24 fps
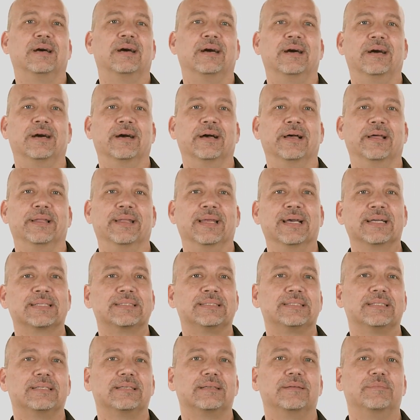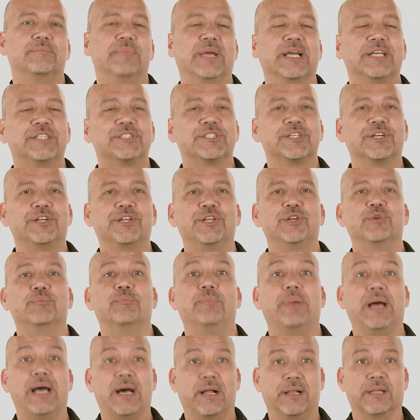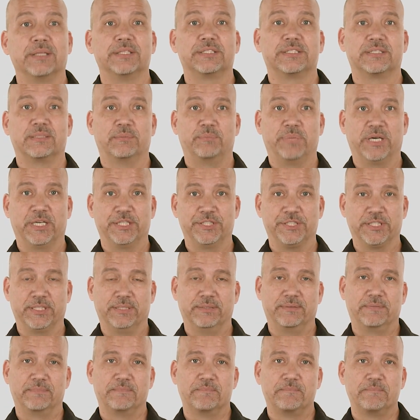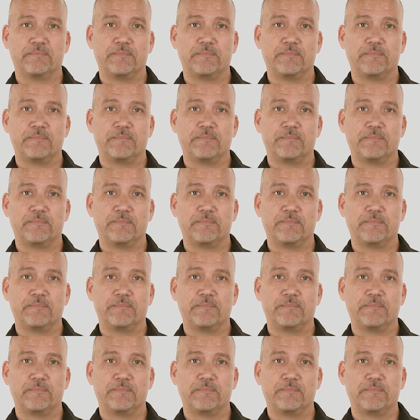Next, make sure you balance the budget.